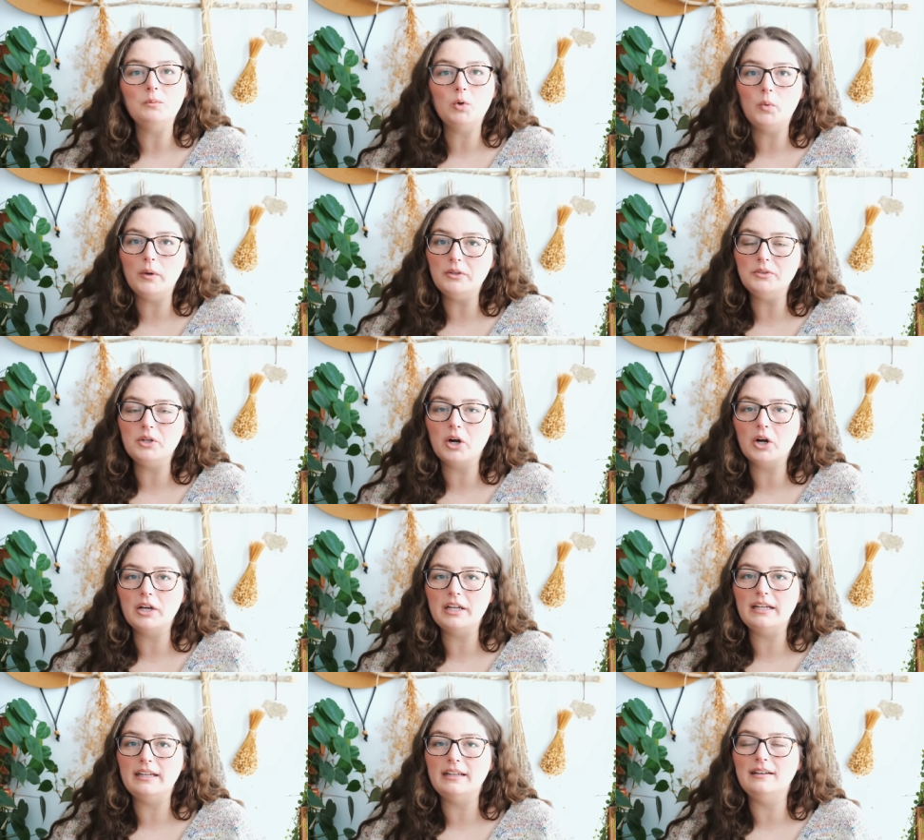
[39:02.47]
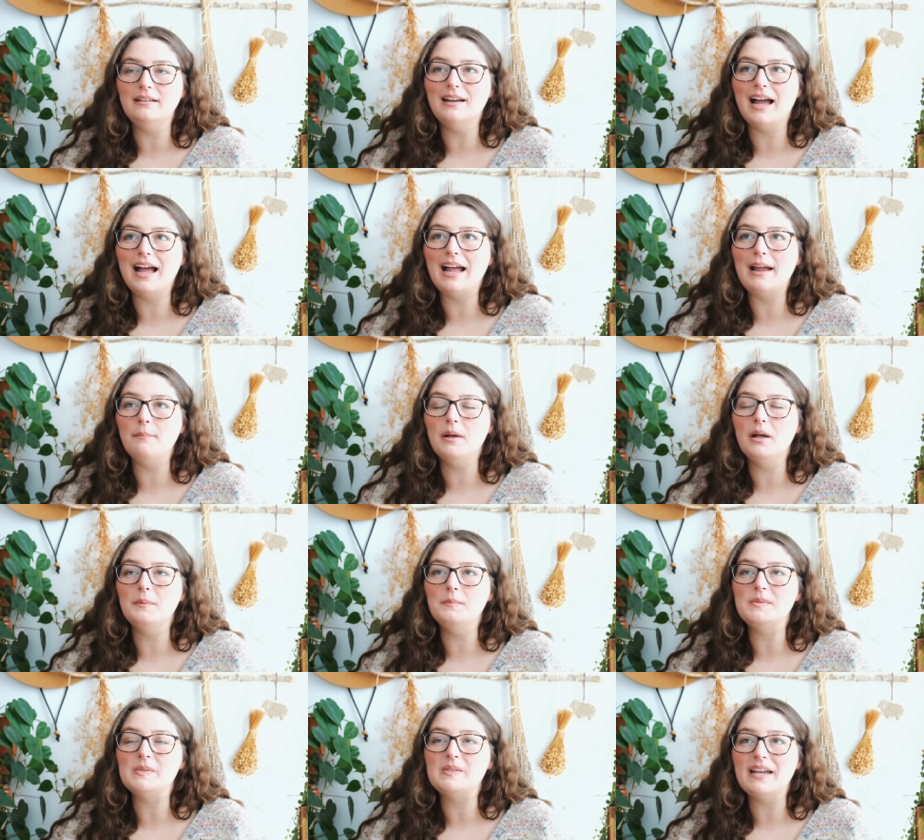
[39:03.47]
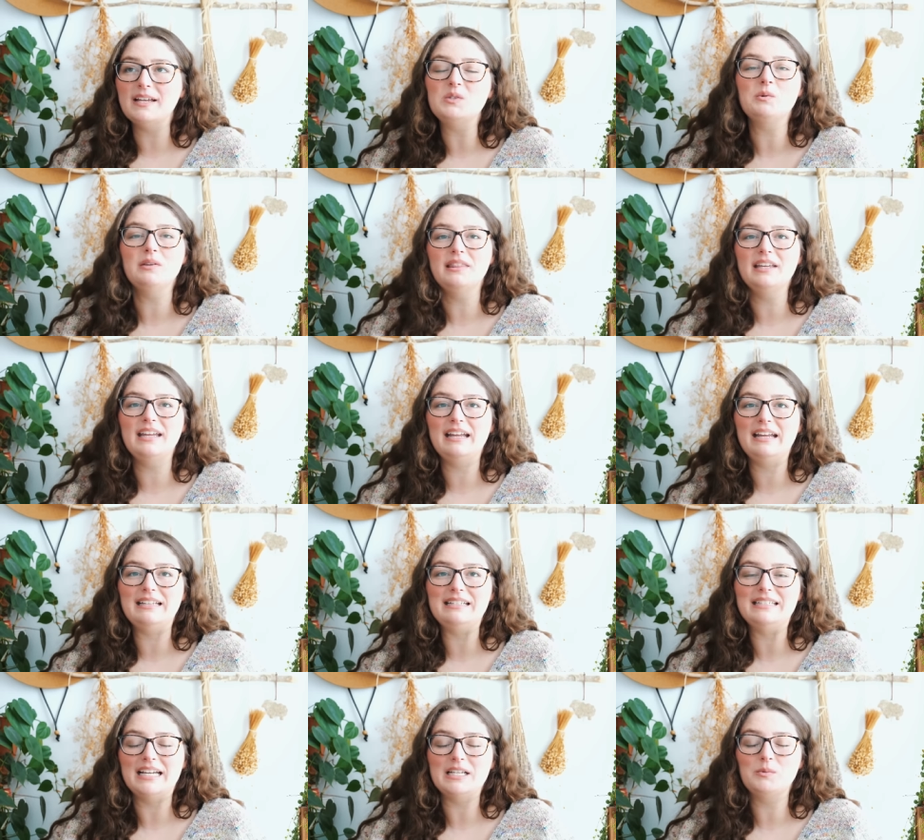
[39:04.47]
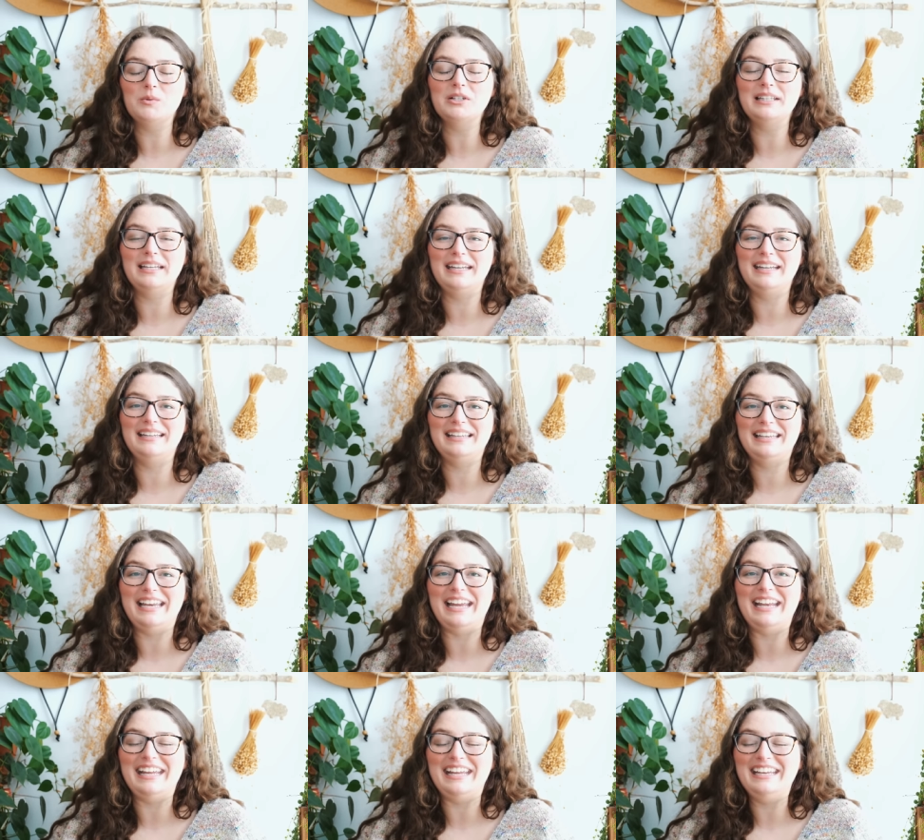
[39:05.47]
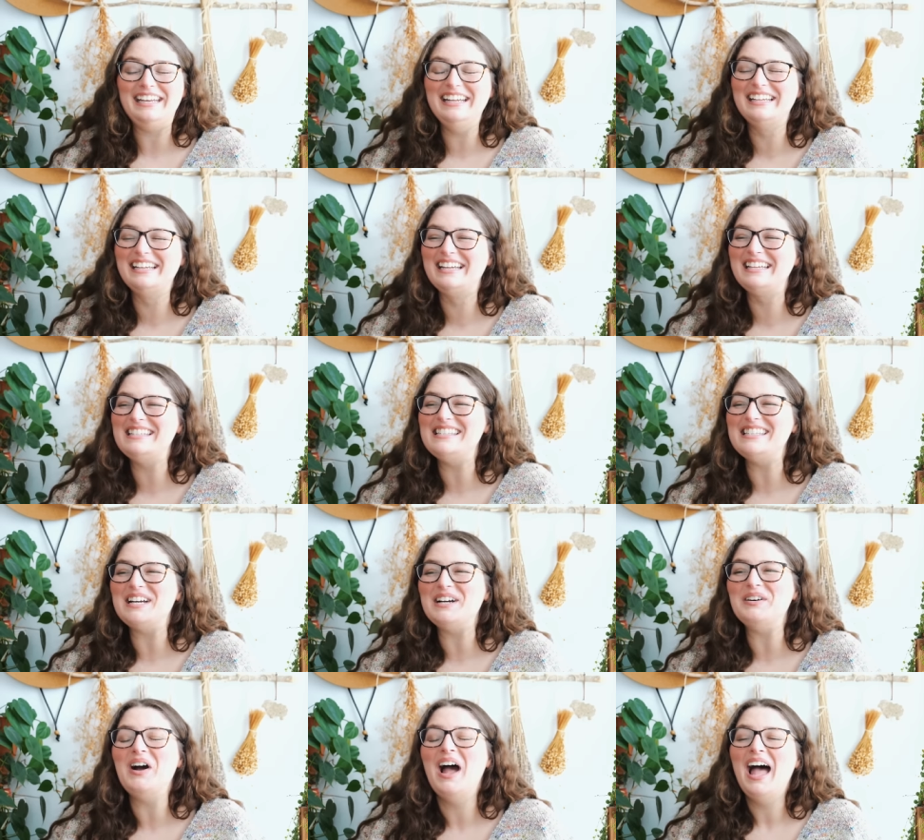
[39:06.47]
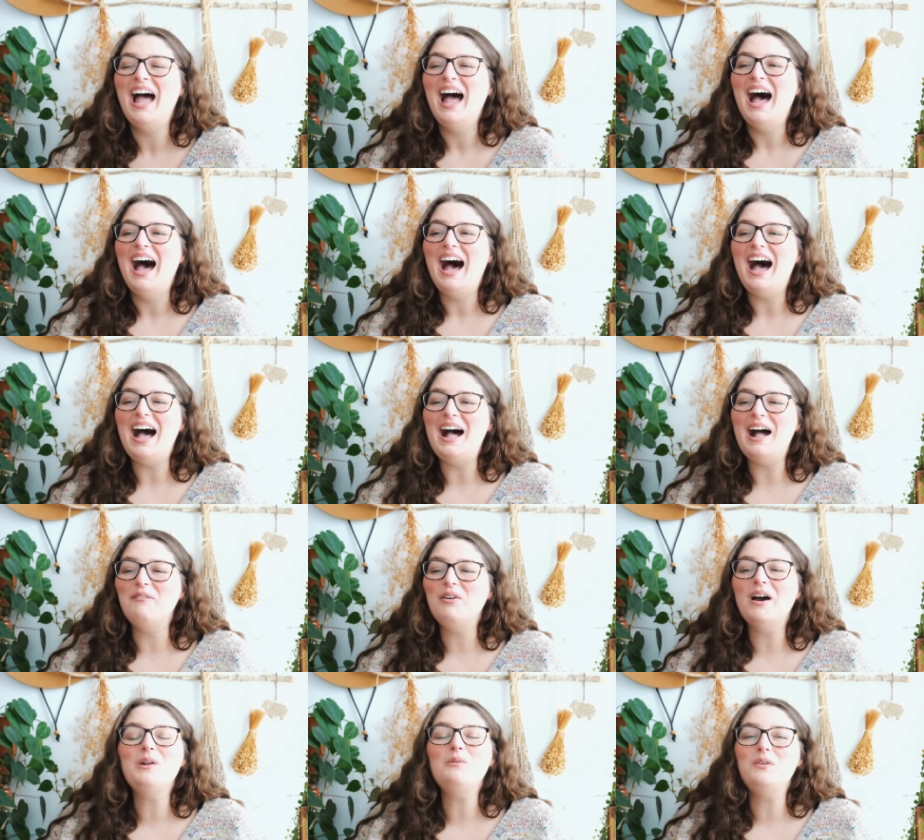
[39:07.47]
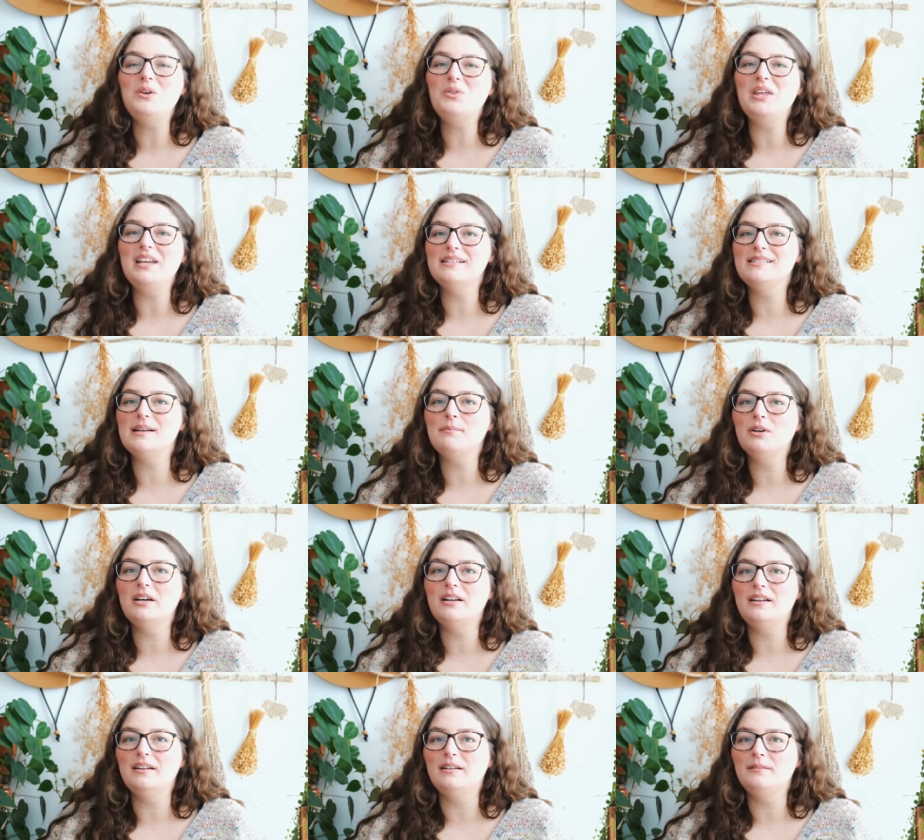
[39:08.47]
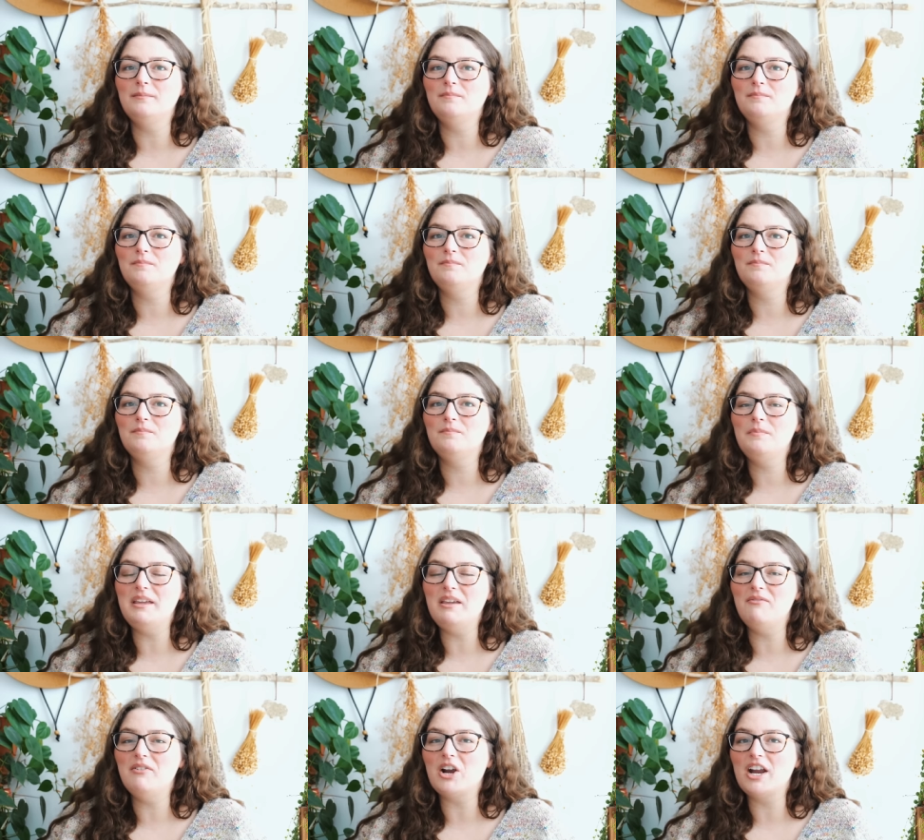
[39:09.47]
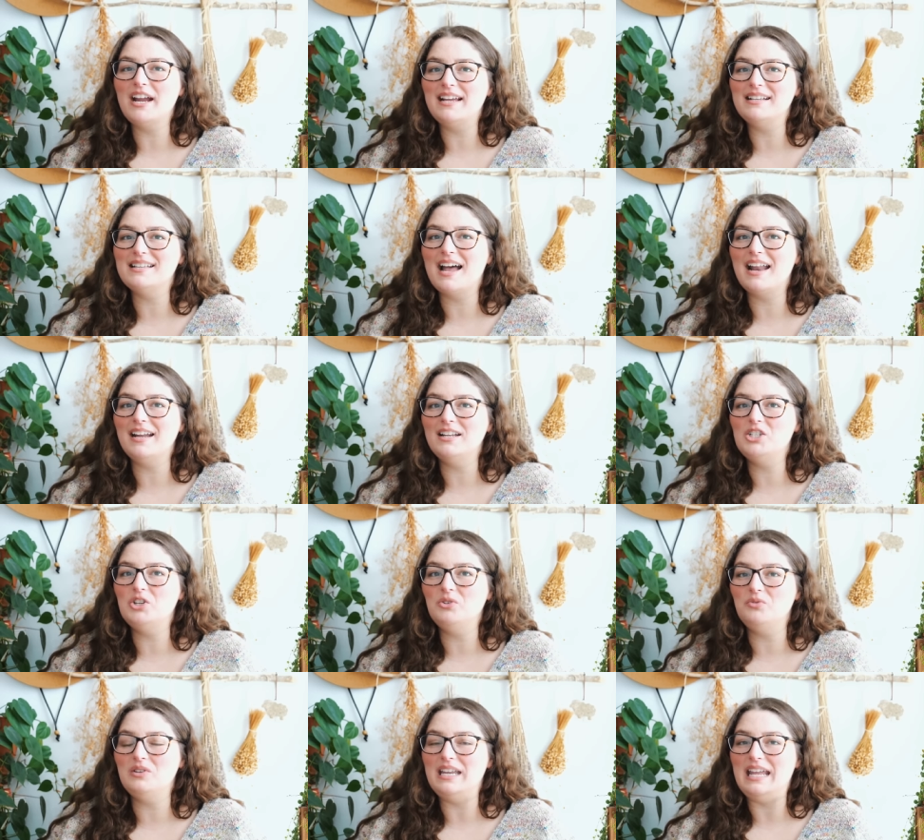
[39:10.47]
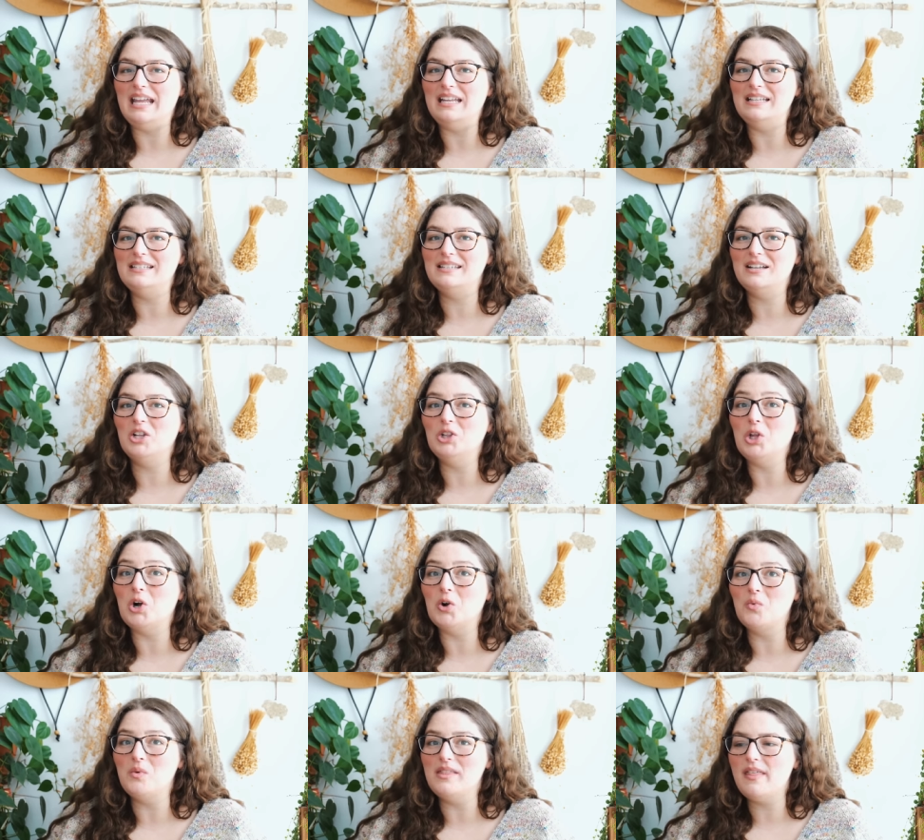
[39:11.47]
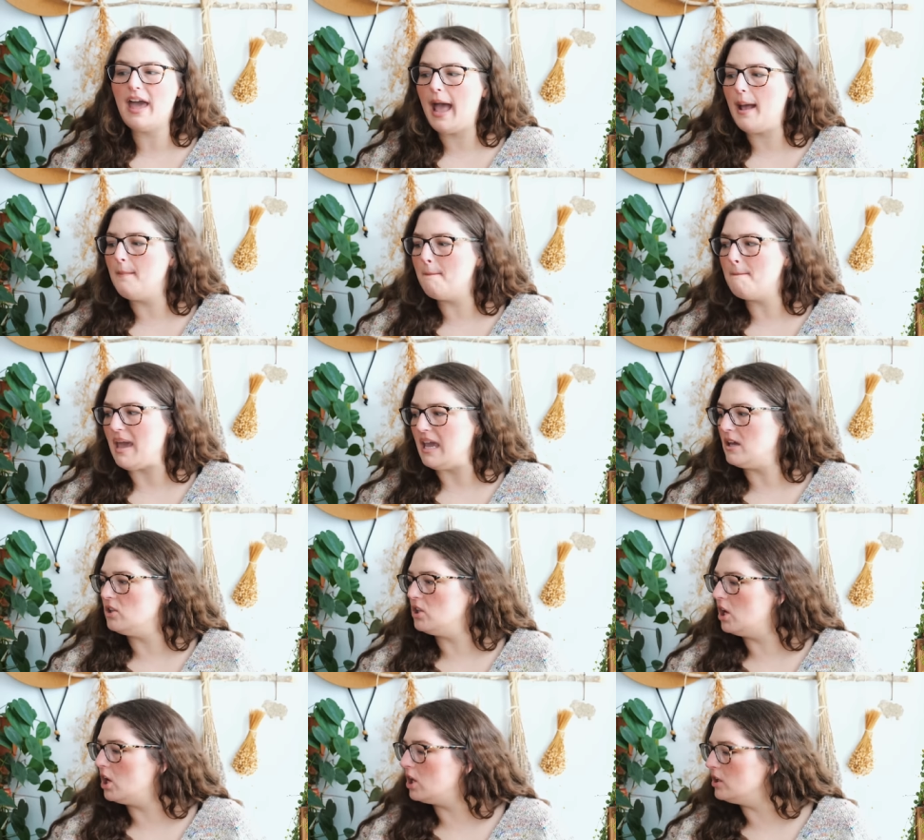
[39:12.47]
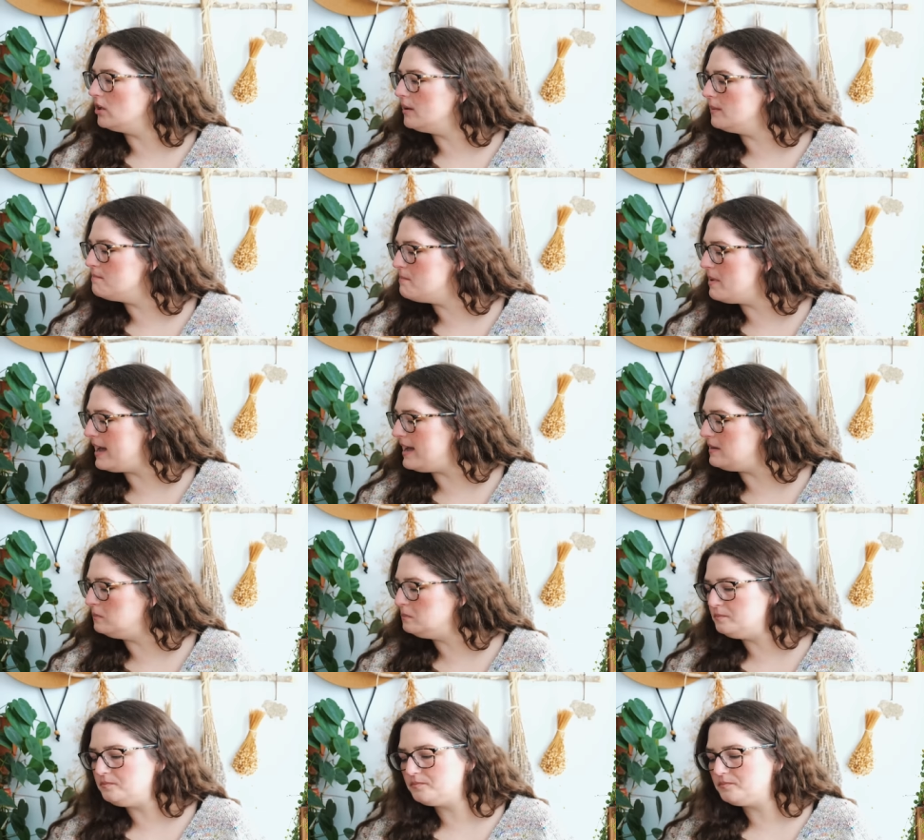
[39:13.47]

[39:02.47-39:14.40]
quilt cardigan. I'm obsessed with it and desperately need it. So I've got a few things that I'm going to be very excited to knit along with that make-along, but